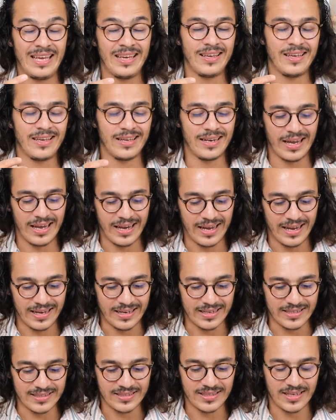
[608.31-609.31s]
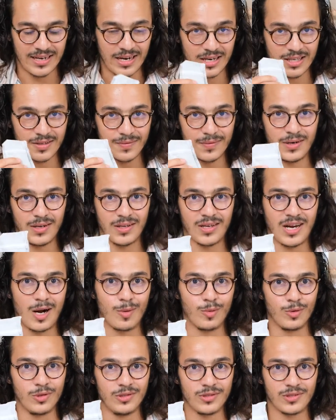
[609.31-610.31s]
It has activated
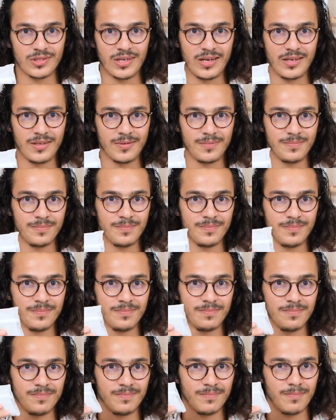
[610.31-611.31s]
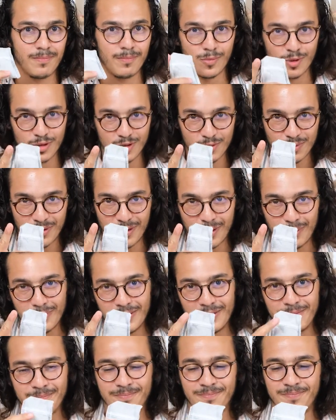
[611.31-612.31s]
carbon inside, most probably,
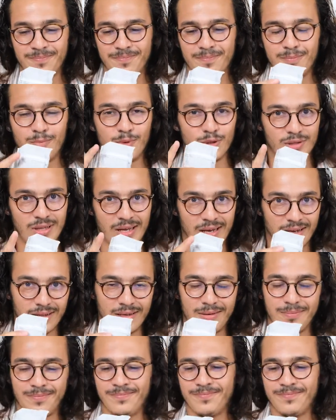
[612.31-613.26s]
most likely.